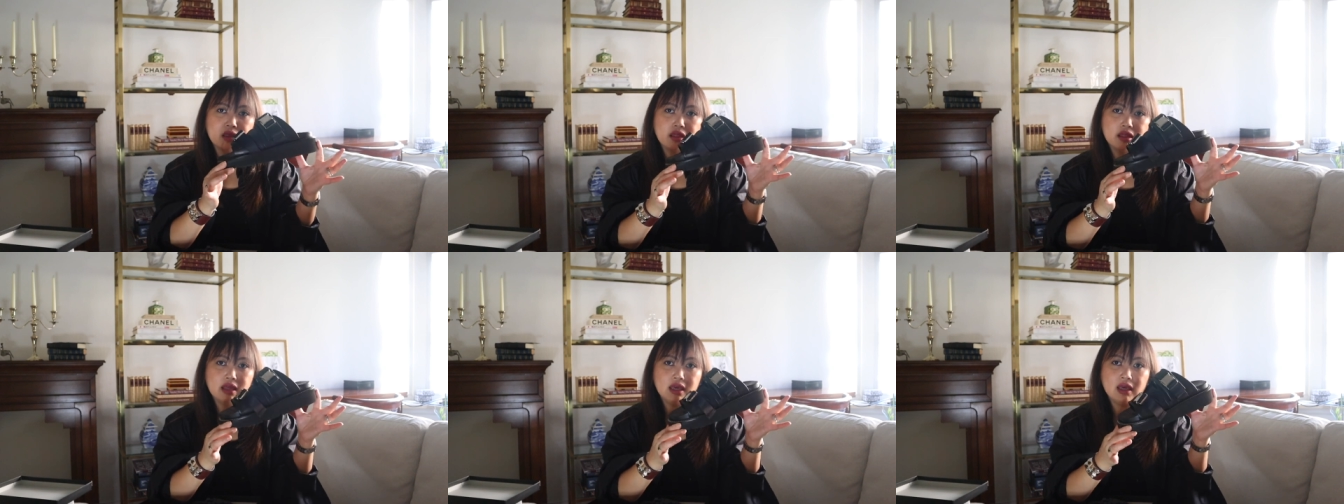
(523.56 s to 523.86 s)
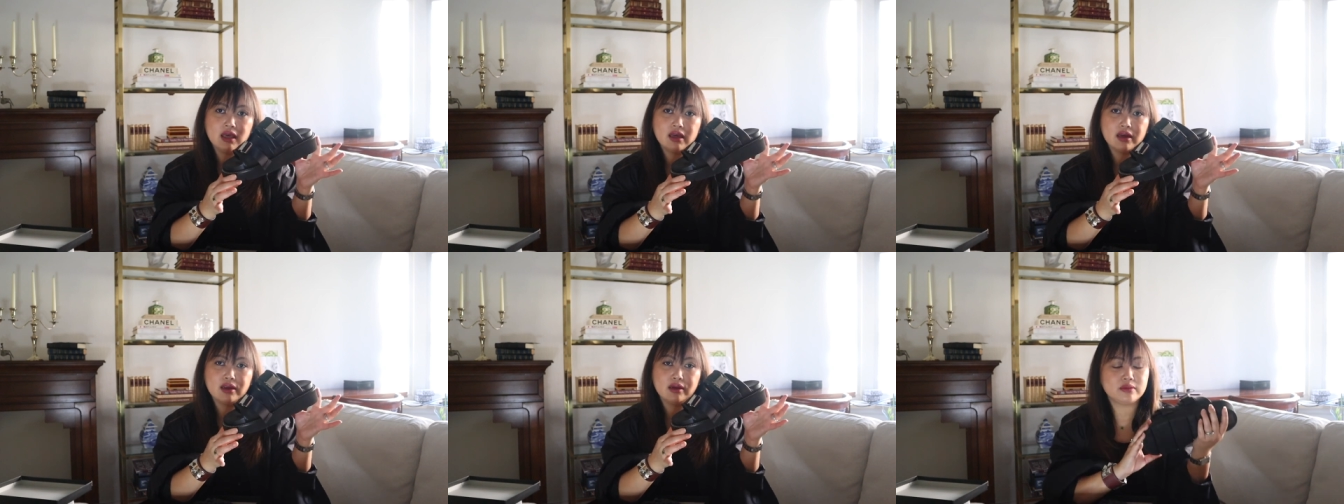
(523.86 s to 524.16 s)

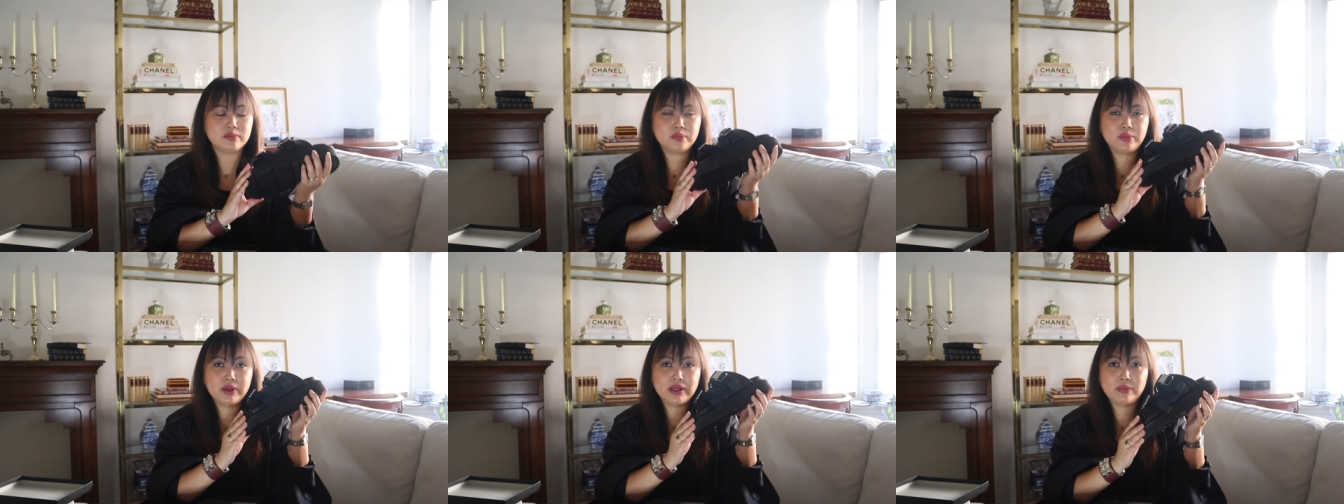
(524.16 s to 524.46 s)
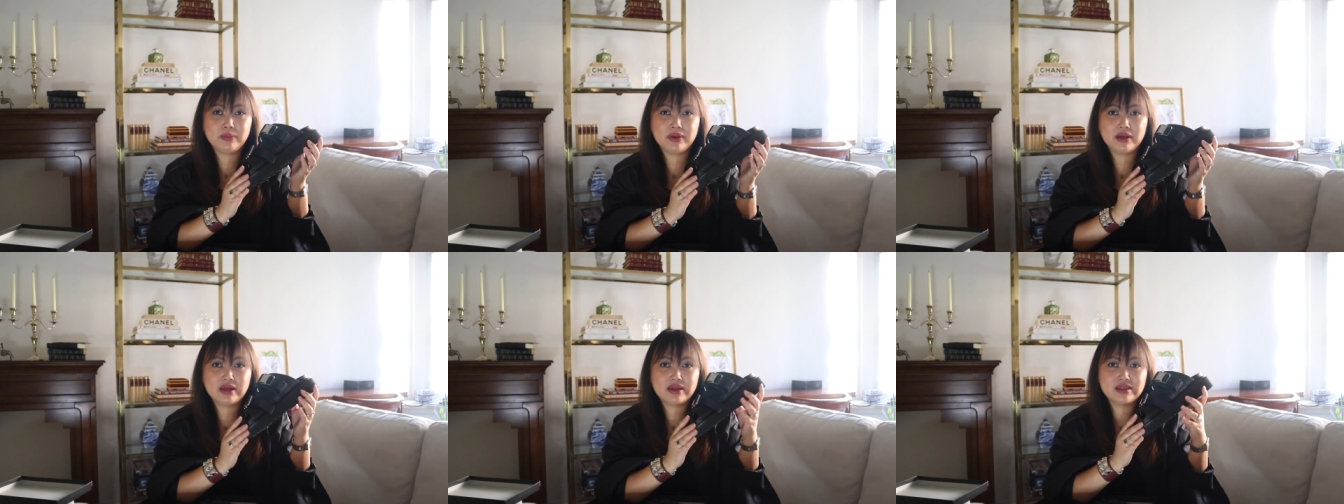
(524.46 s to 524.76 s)
thick,
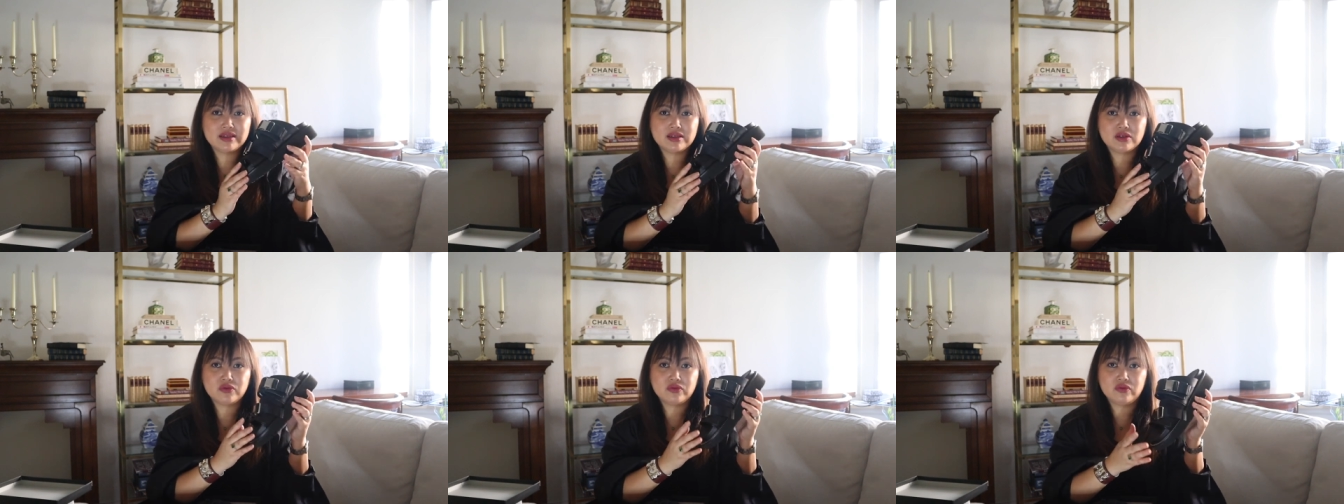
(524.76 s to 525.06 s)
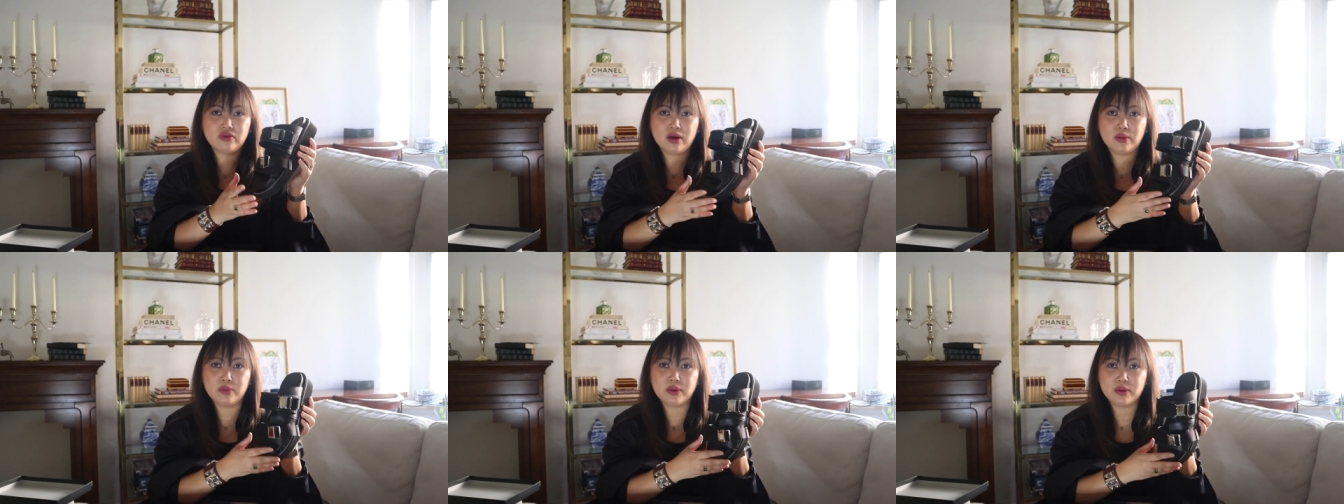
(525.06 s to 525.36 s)
but because it's
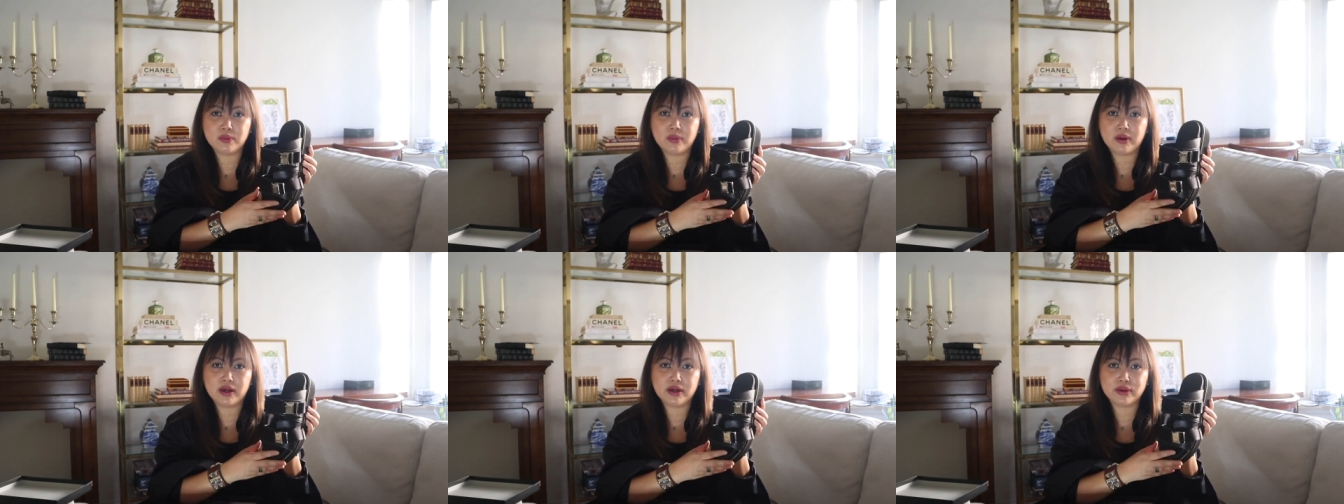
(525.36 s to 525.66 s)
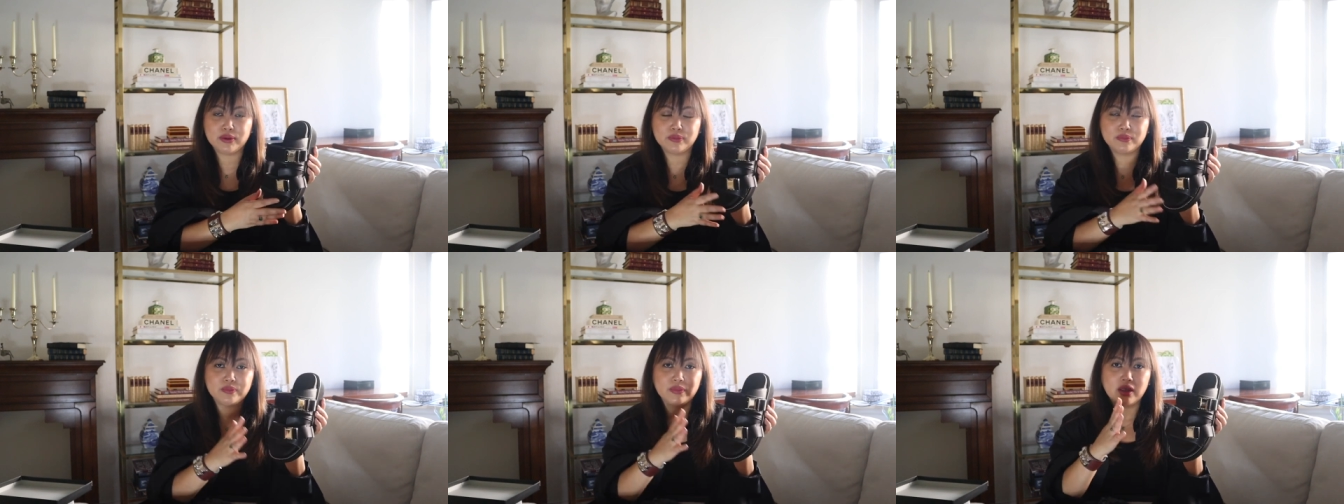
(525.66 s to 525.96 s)
rubber
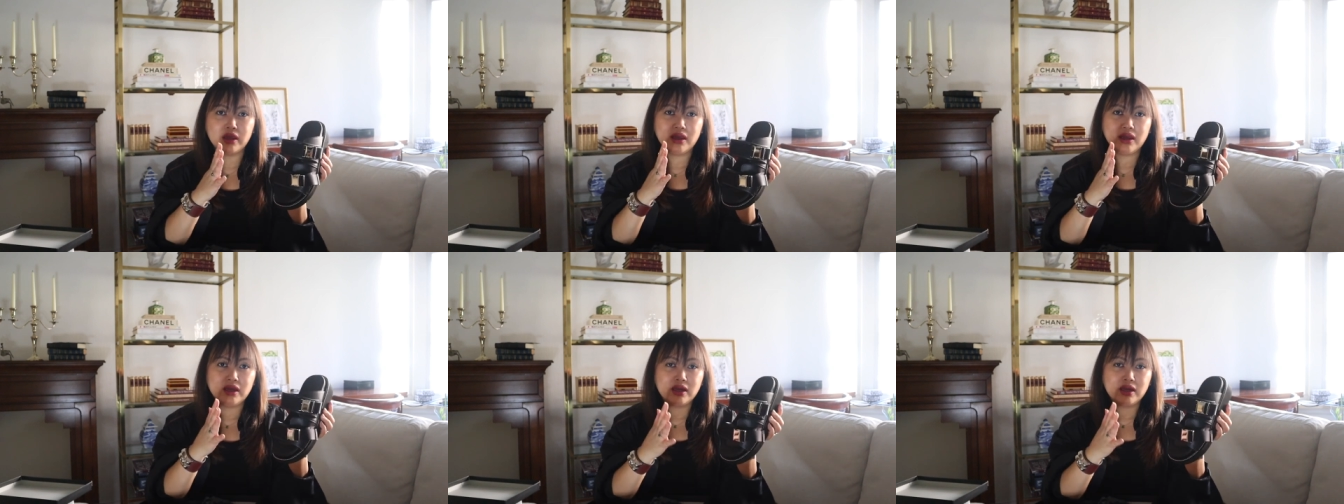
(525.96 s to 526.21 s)
bottom,